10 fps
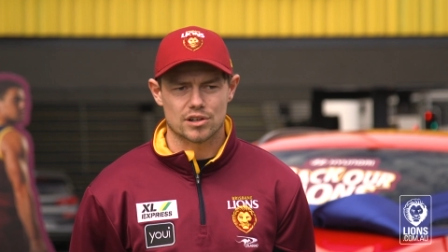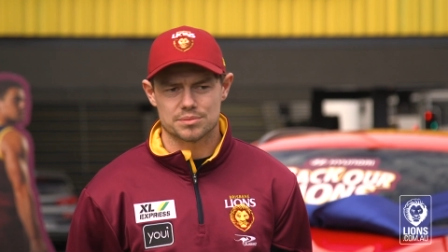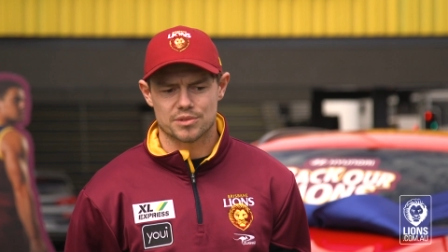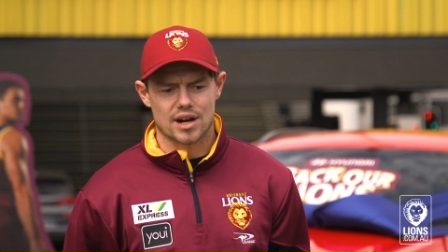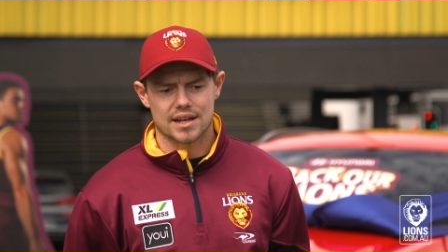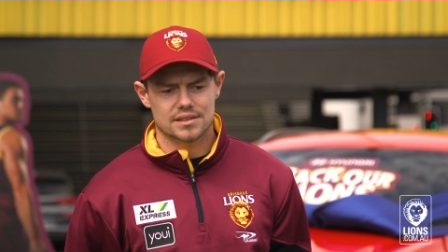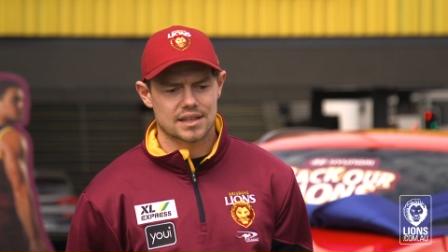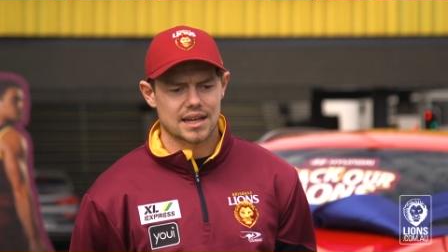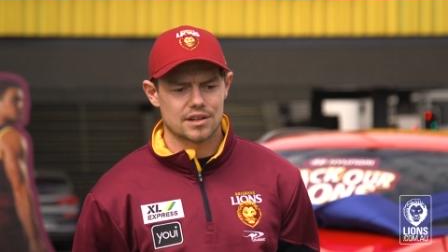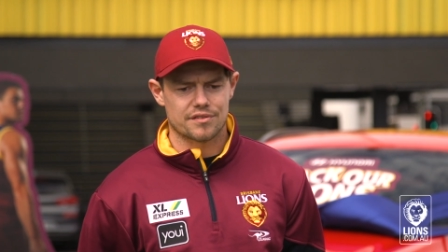got some great
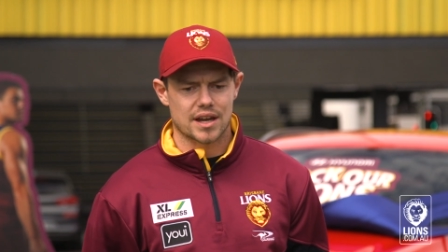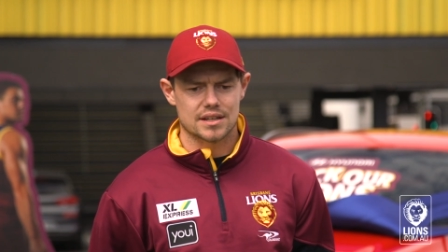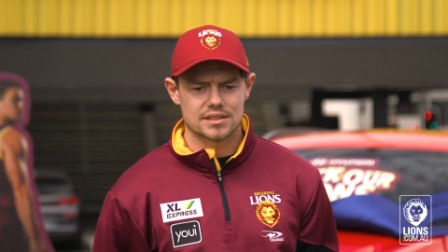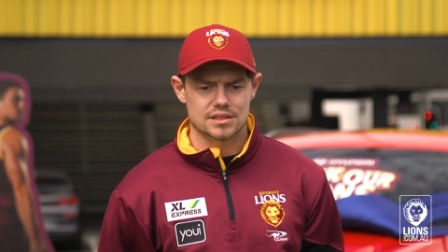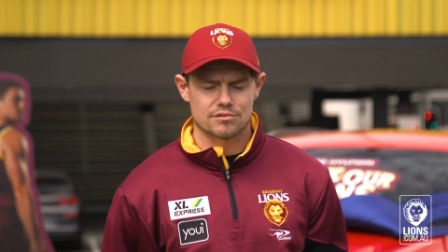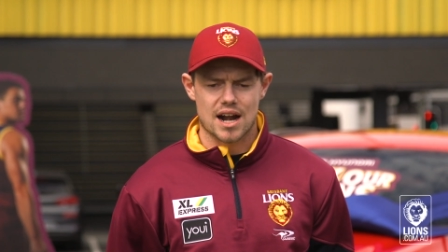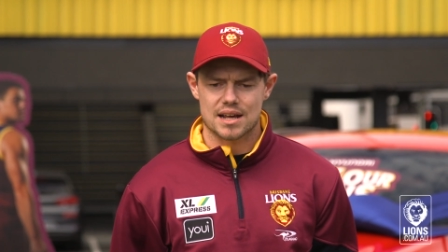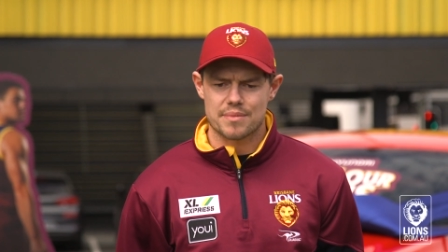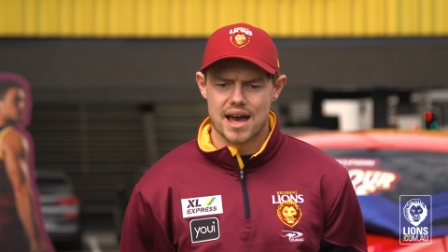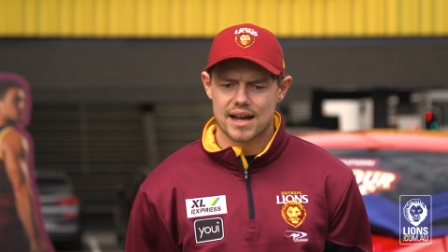key defenders and
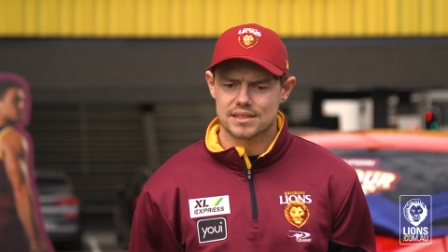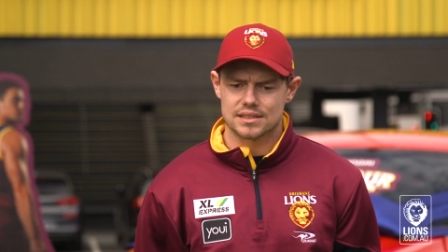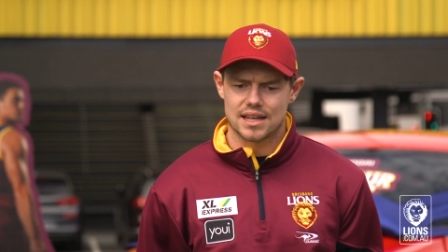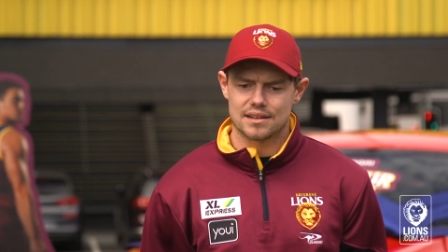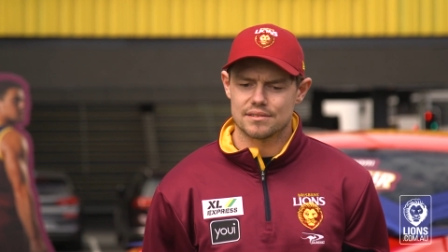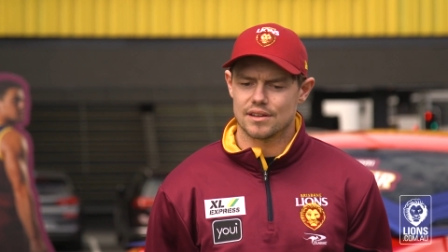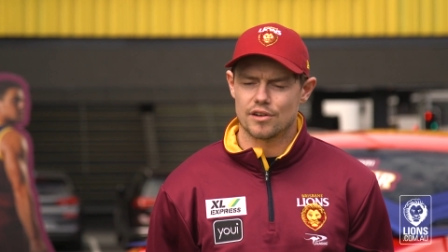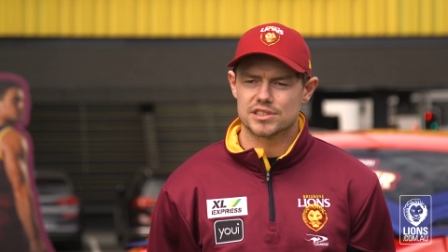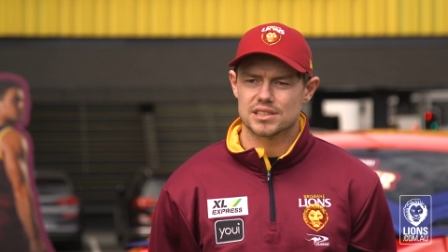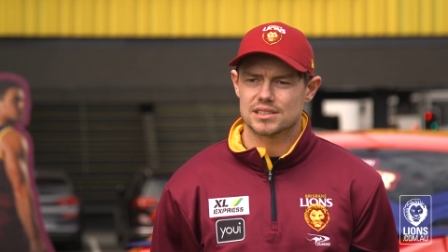running backs, and then
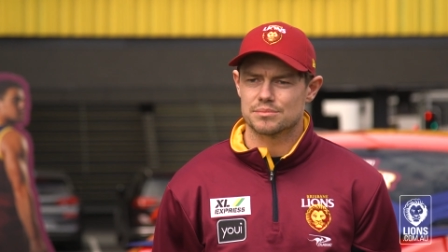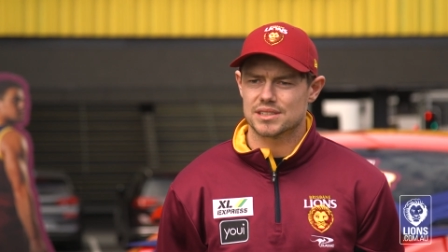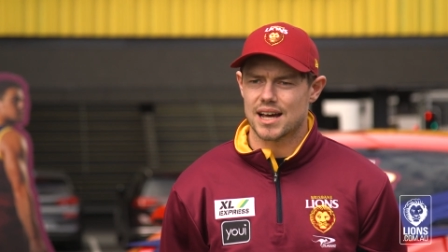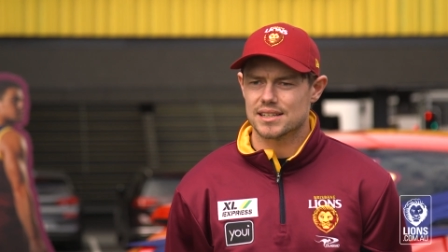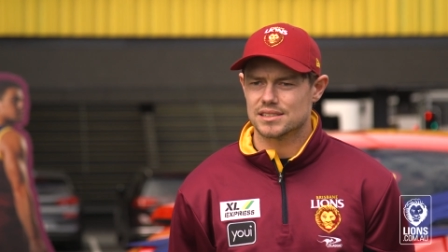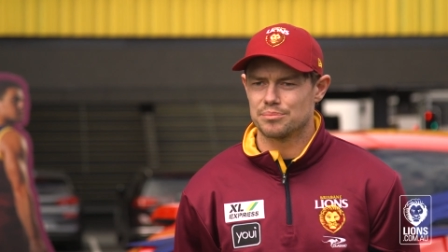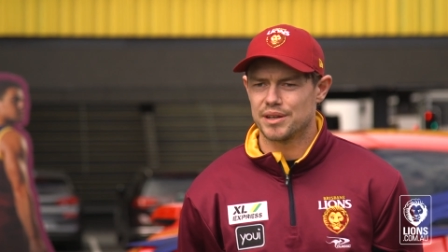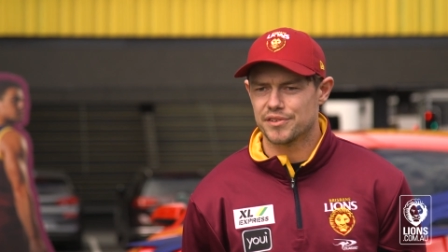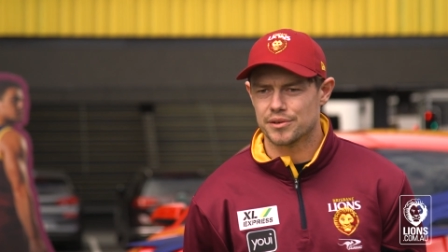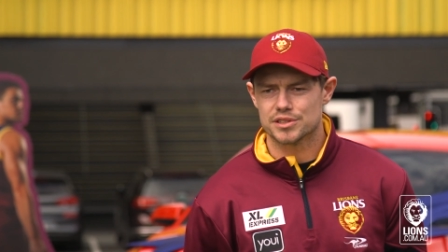obviously some stars in the
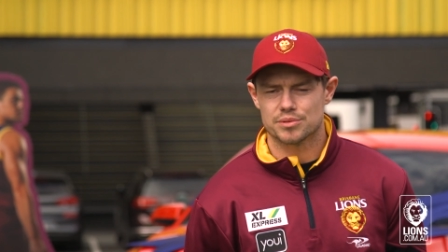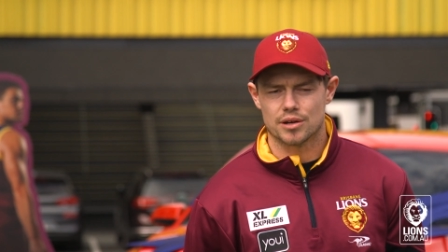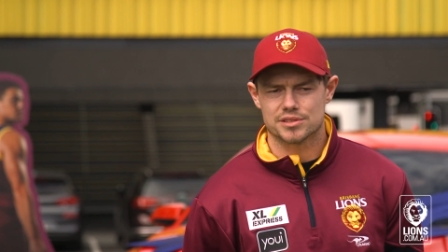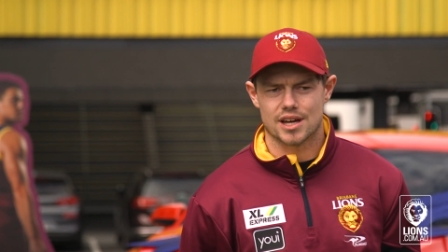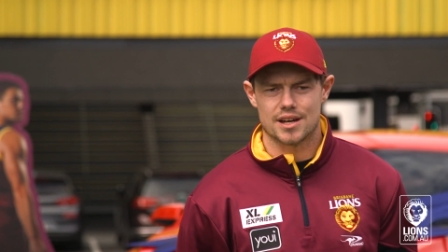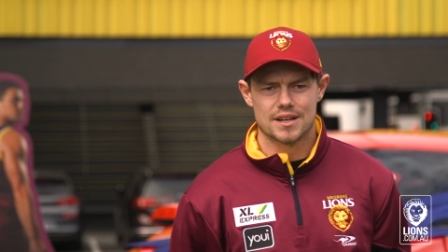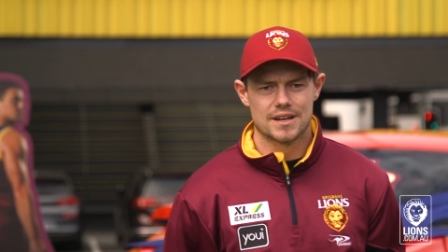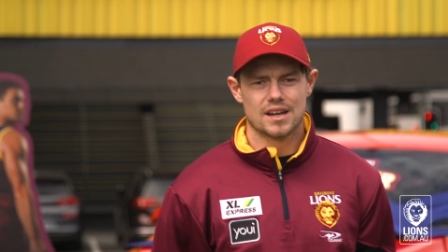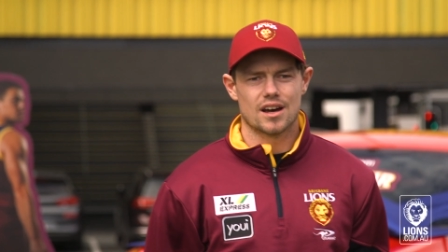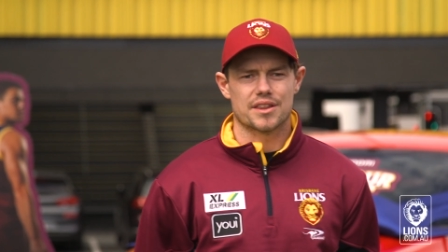midfield as well. So
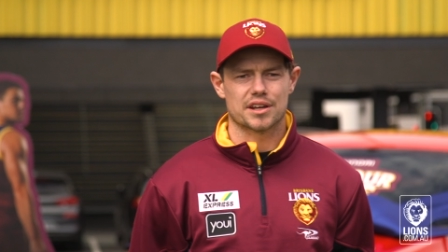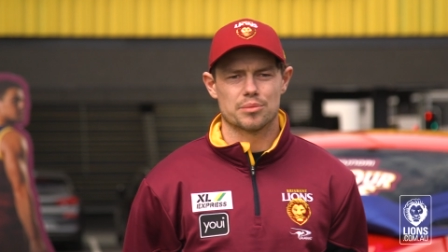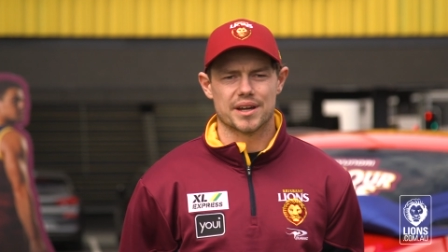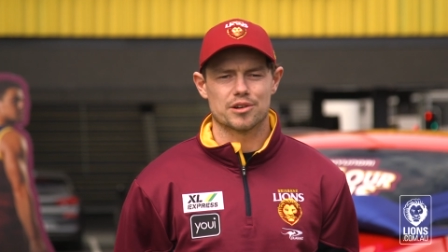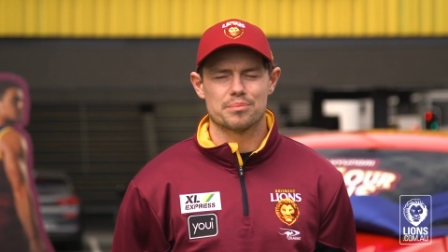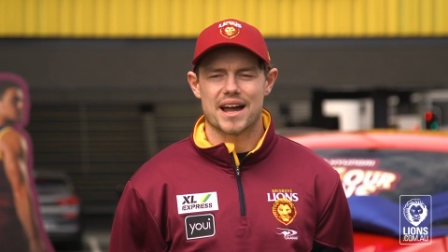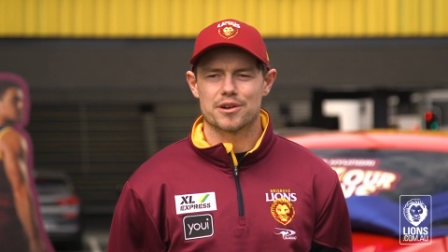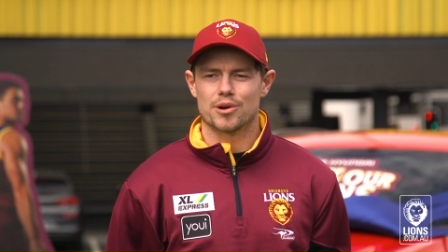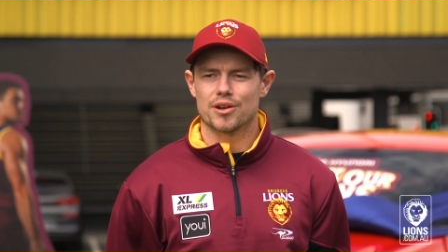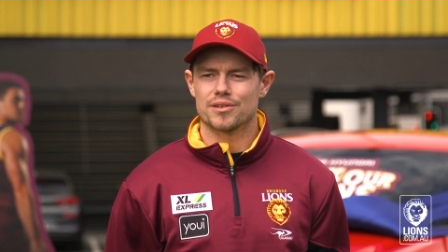I think it'll be a good
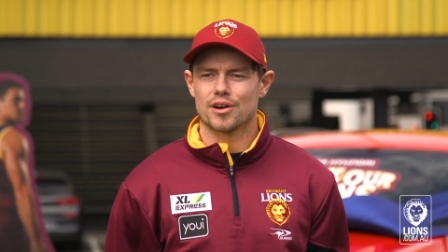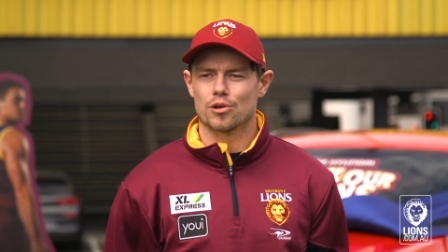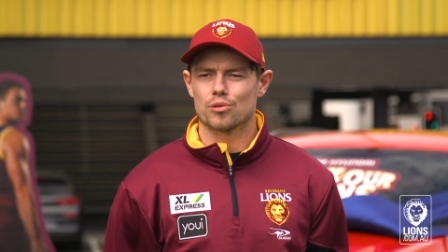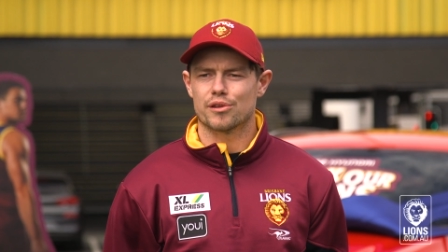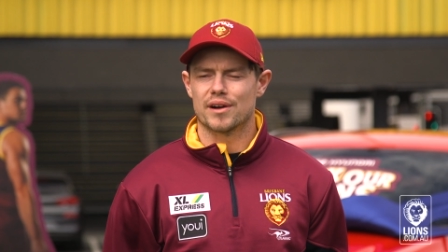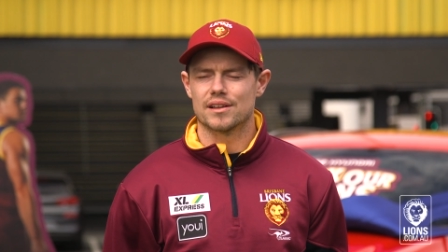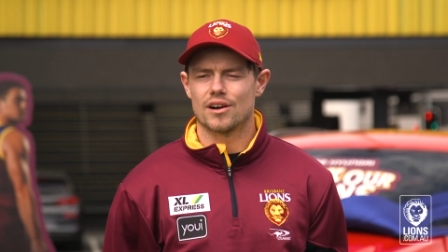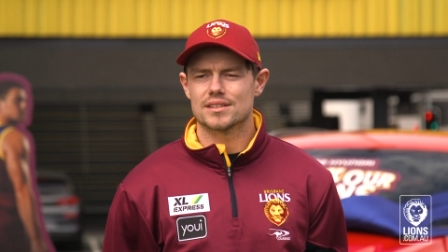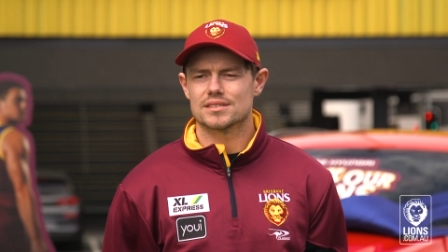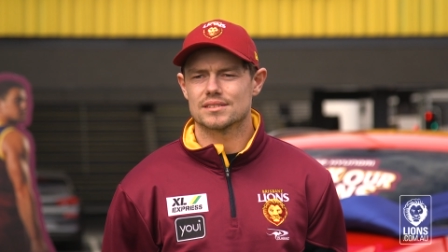battle on, on all three
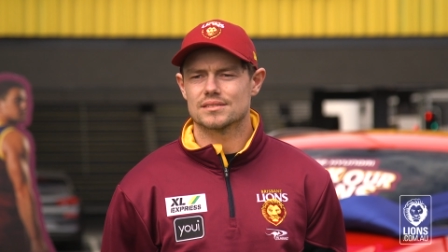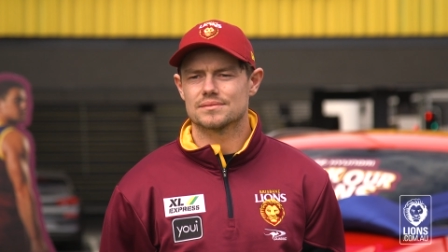lines. You